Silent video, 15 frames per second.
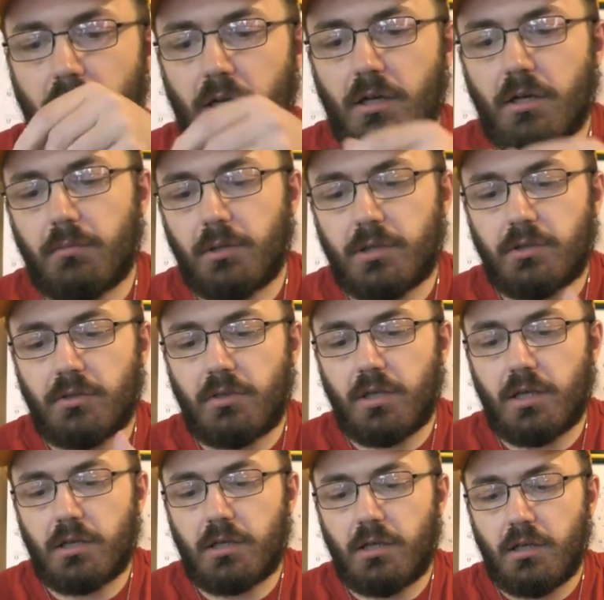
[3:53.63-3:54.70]
Um, it's
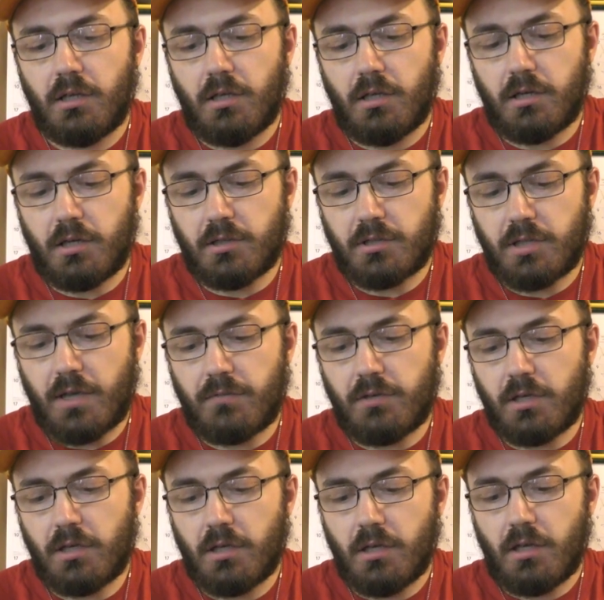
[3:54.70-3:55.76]
thick and it's
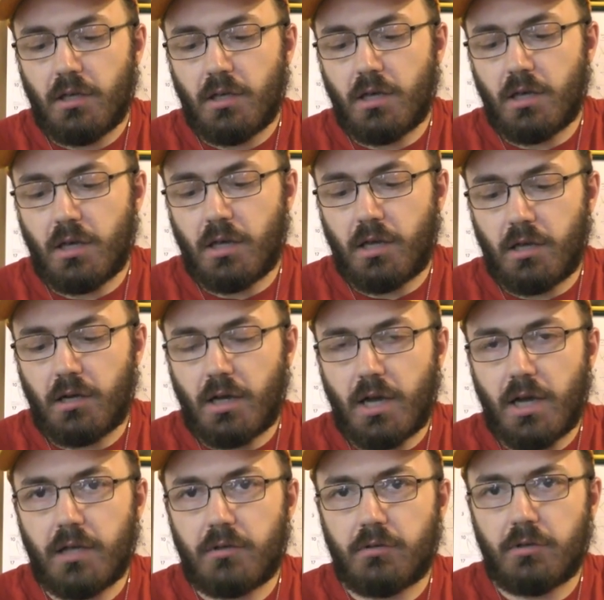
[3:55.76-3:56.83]
heavy and
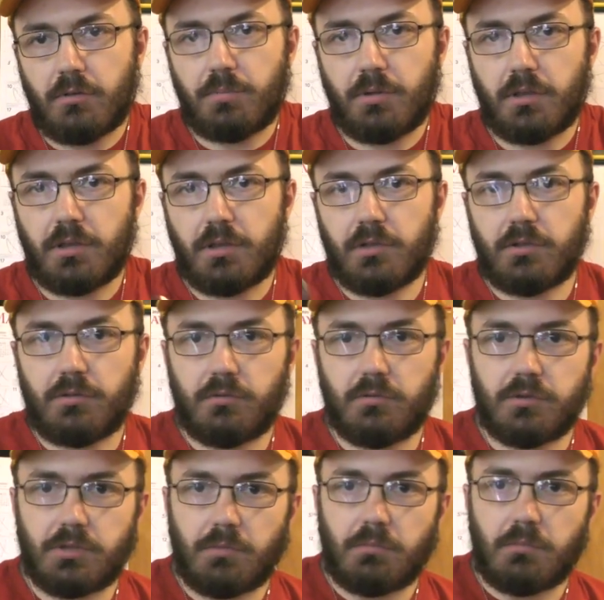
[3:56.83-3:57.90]
I could put this through
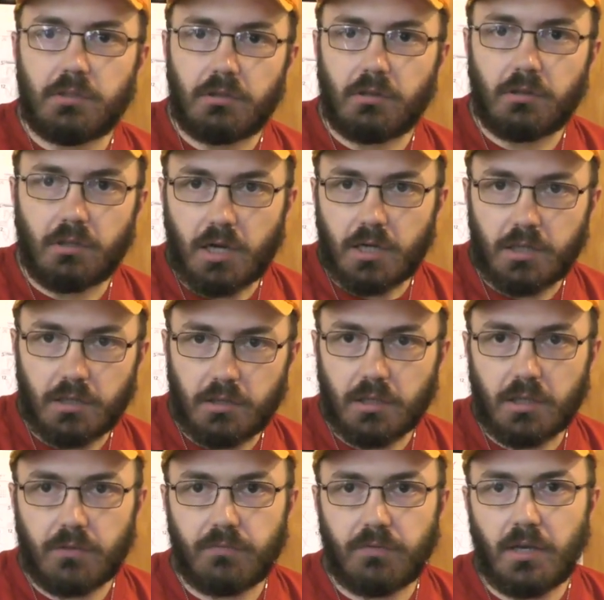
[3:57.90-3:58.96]
something to lock it.
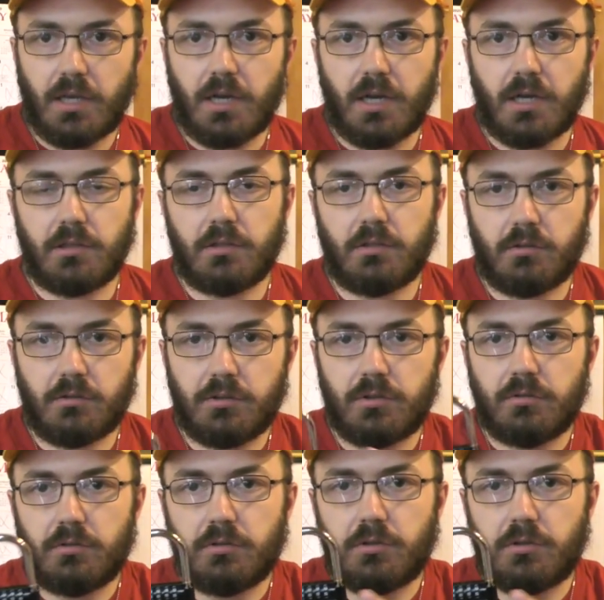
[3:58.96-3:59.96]
Like if I had, you know, two